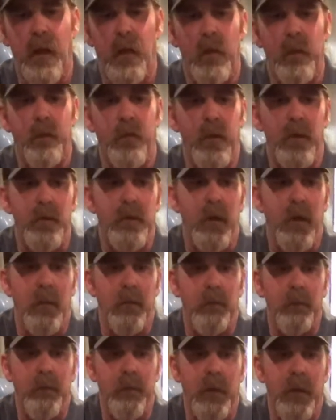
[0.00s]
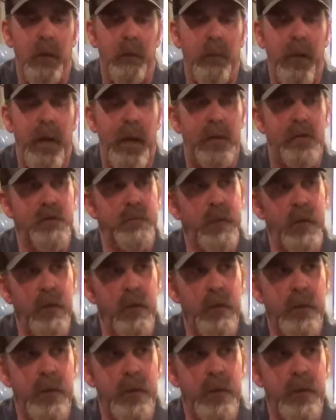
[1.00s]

We put our packaged beer in